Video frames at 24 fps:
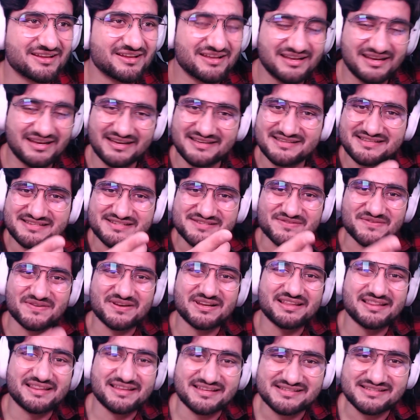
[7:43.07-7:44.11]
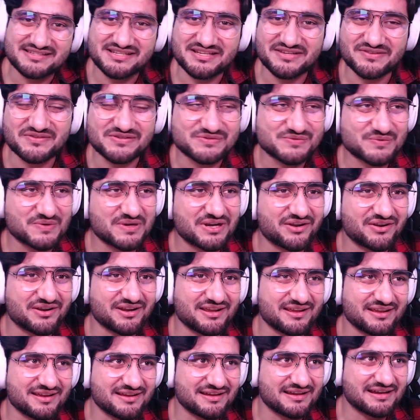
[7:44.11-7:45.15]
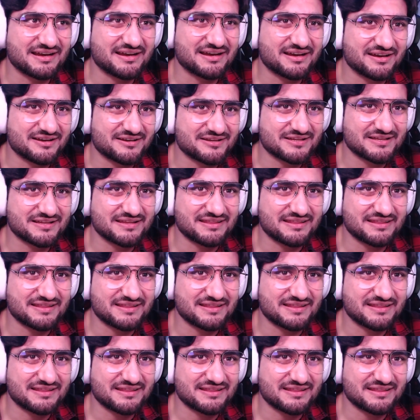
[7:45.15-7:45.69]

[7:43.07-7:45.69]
I just realized she was wearing uh,